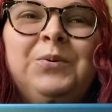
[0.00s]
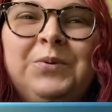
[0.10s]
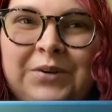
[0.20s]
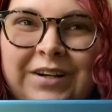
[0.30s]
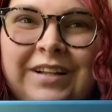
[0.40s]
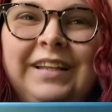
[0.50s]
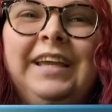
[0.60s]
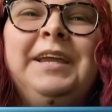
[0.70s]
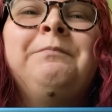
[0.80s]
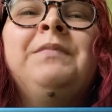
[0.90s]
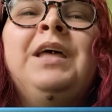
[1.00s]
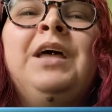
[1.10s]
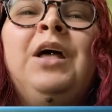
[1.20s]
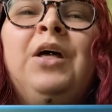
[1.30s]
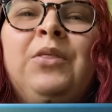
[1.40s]
orally
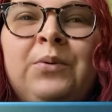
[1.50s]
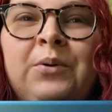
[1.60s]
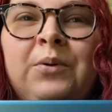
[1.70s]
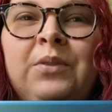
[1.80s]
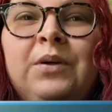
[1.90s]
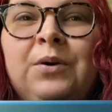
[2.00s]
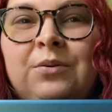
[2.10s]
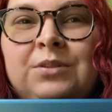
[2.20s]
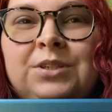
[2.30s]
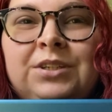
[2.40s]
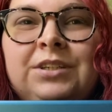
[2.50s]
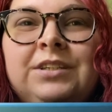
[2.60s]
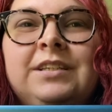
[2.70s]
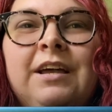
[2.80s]
through the cultures